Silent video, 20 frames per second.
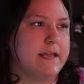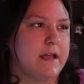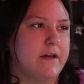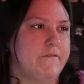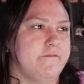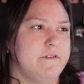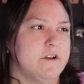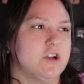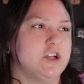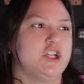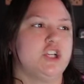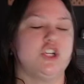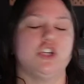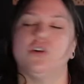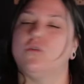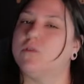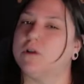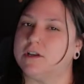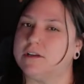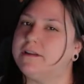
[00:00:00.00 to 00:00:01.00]
very
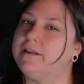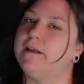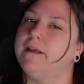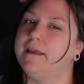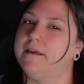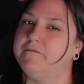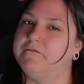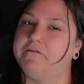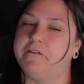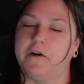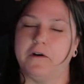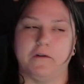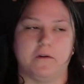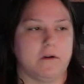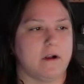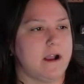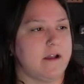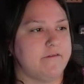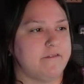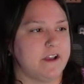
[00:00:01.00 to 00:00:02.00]
short
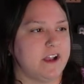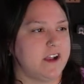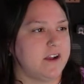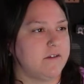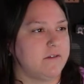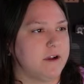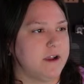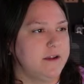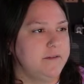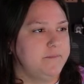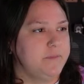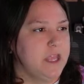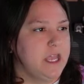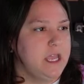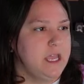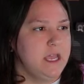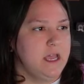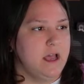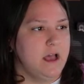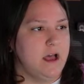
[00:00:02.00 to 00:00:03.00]
infographic, right?
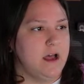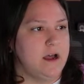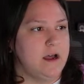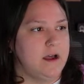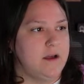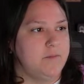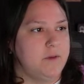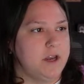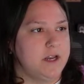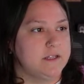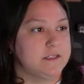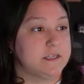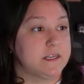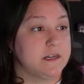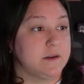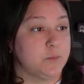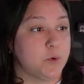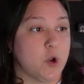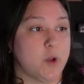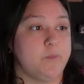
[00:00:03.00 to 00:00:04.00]
And it's
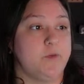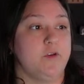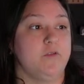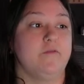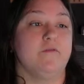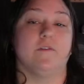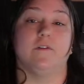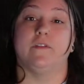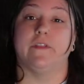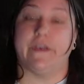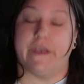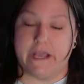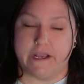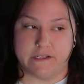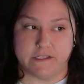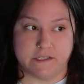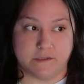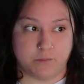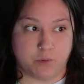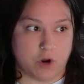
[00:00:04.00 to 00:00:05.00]
going to prep you for the
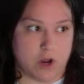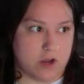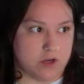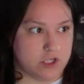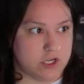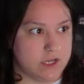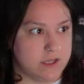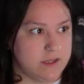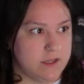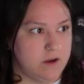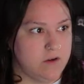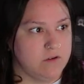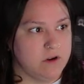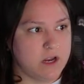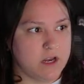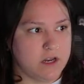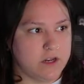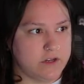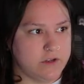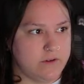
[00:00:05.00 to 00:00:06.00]
next project that we're
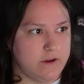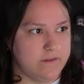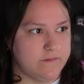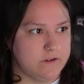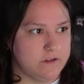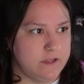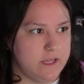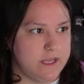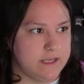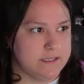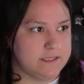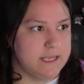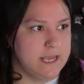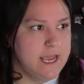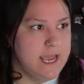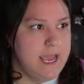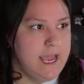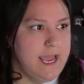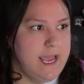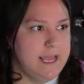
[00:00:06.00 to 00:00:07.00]
going to do after this.
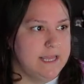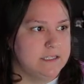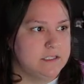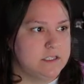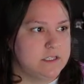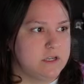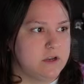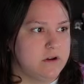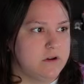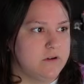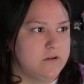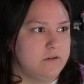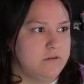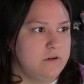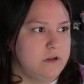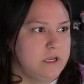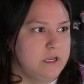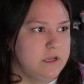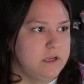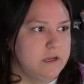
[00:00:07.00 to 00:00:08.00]
And so
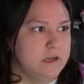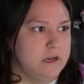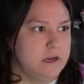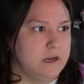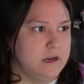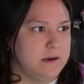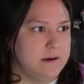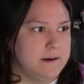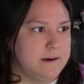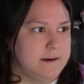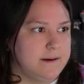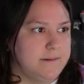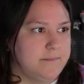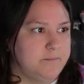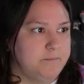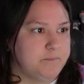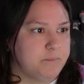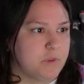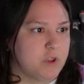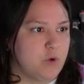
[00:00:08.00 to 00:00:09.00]

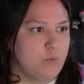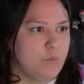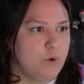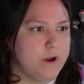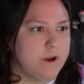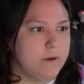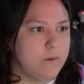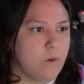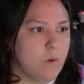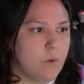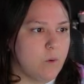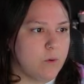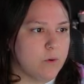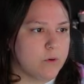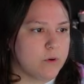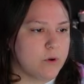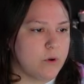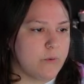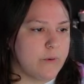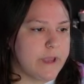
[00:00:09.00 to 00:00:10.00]
we're
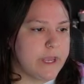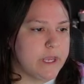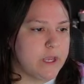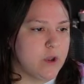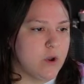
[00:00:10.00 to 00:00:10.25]
going